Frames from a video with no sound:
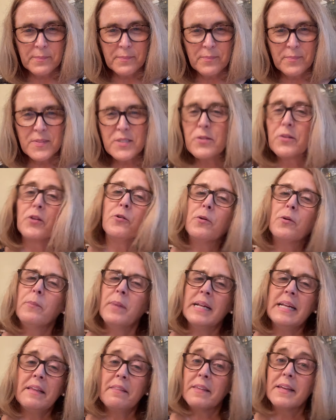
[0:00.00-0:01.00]
So there are
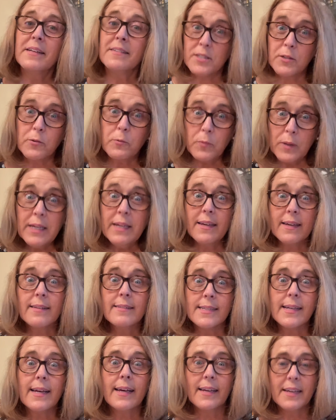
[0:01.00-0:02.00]
many things that we can
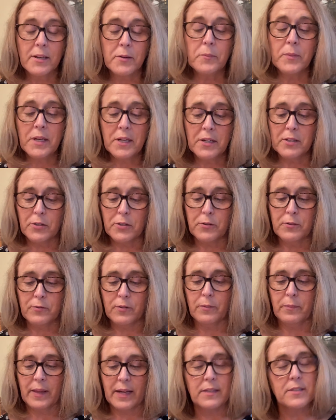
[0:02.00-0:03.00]
take and we can learn
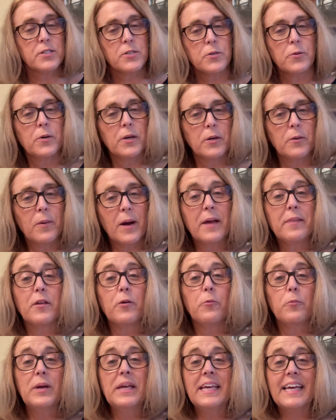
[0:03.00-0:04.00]
from that story, right? That
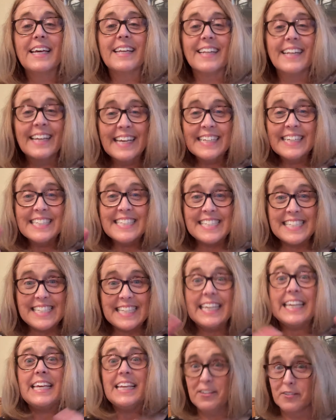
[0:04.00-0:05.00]
we can
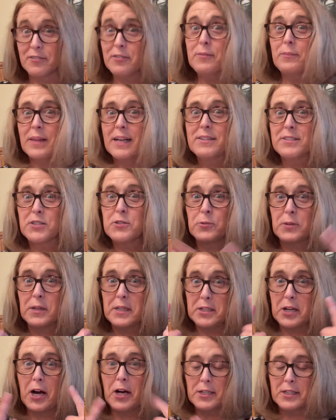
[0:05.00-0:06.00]
see from that story,
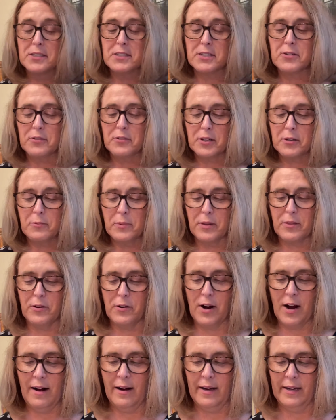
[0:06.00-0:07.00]
not necessarily with our
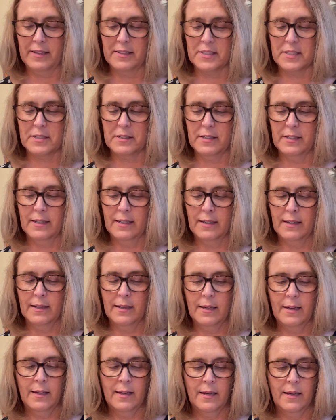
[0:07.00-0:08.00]
eyes
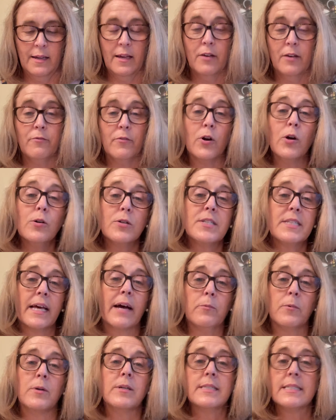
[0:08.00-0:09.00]
verse that
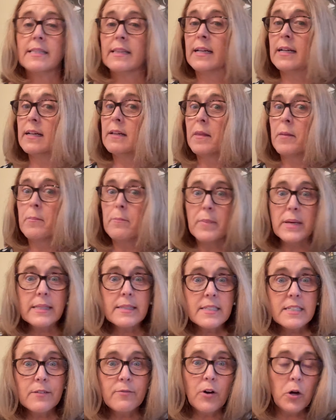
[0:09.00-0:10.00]
was that in the
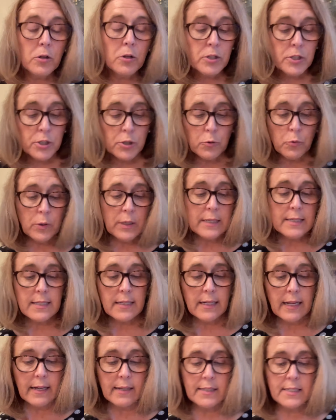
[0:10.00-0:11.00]
midst of all the noise and
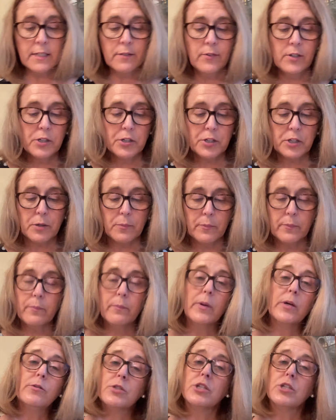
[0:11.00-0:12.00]
activity and
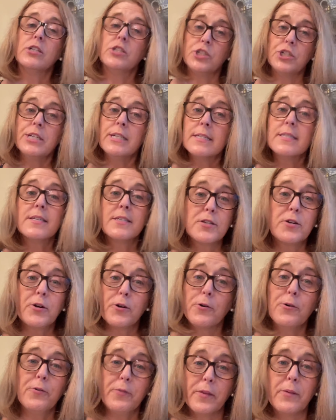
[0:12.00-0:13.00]
commotion, Jesus
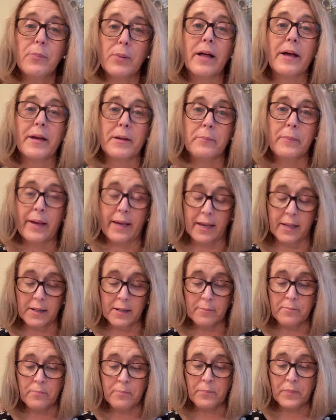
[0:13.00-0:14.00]
heard the blind man.
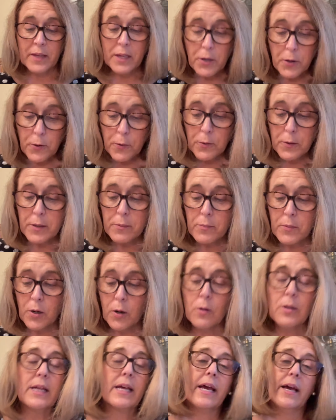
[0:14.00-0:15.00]
He heard him
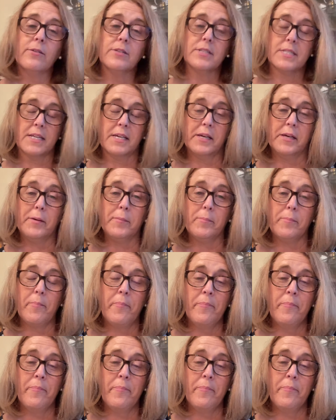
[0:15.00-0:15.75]
calling out to him.